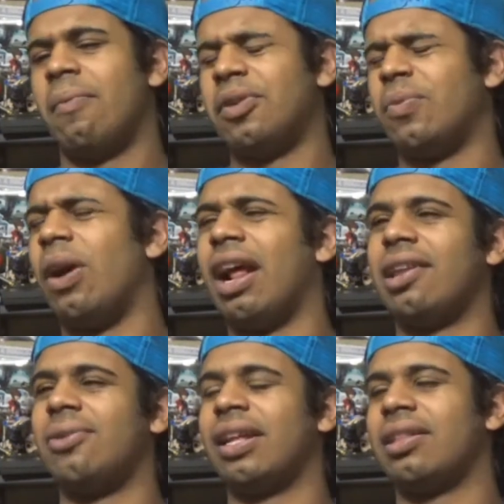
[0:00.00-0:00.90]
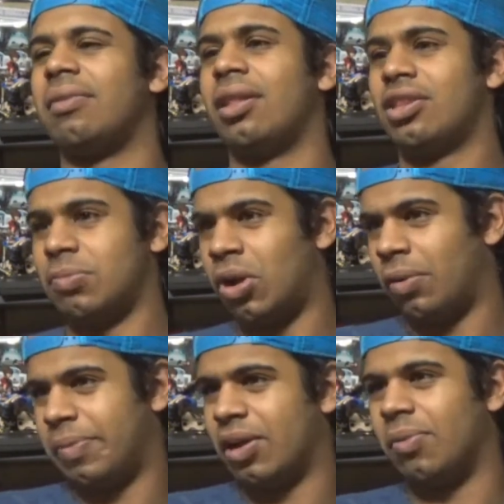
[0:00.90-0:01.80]
Which one? I do like that the
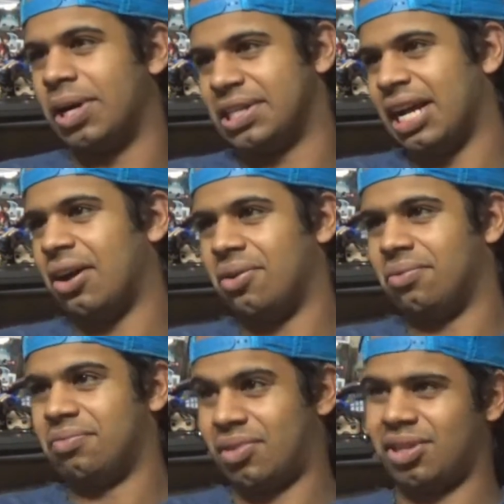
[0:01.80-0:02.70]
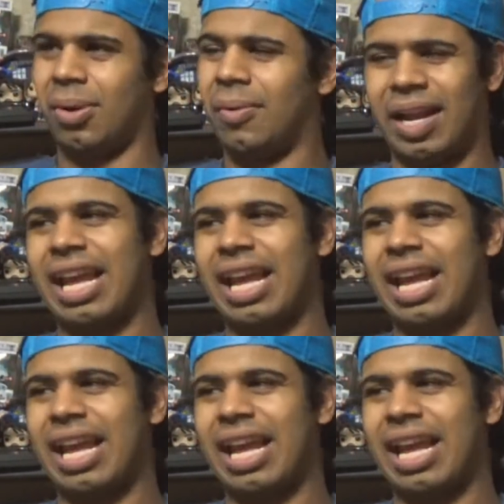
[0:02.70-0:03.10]
small Beagle Boy is now the smart one.